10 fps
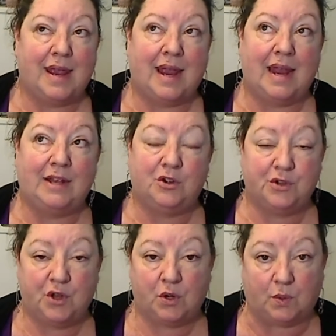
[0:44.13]
And you're
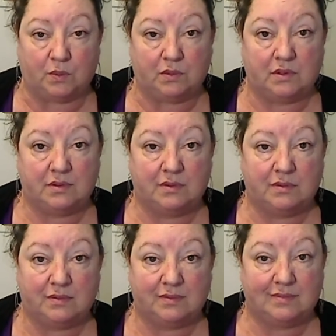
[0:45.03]
known,
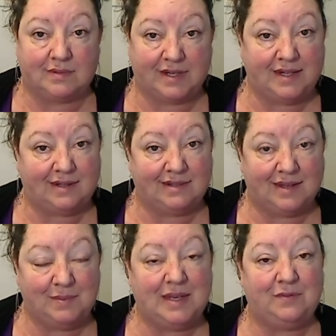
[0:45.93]
right?
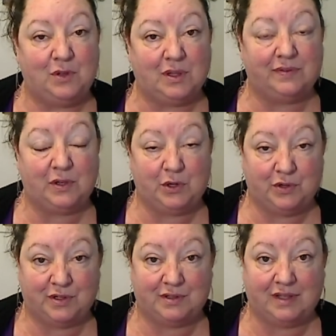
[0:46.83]
I mean, if you live out
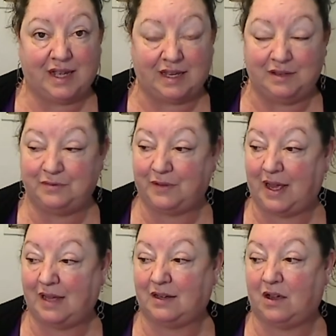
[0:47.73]
your life
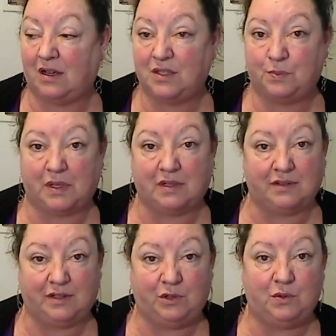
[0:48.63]
at a hospital,
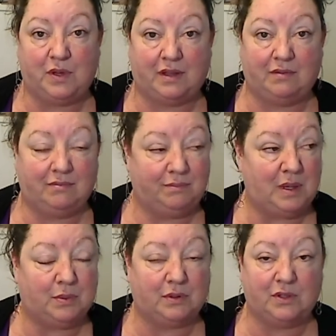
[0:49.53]

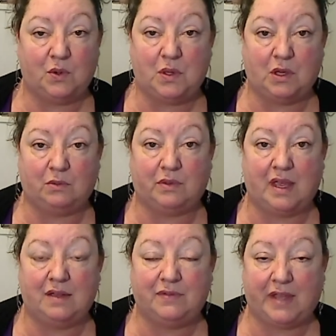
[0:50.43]
people know you.
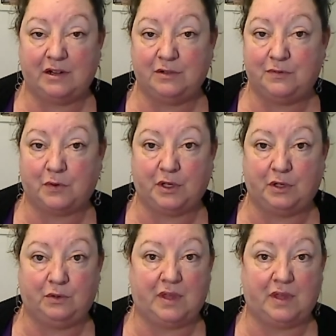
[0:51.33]
They've cared for you.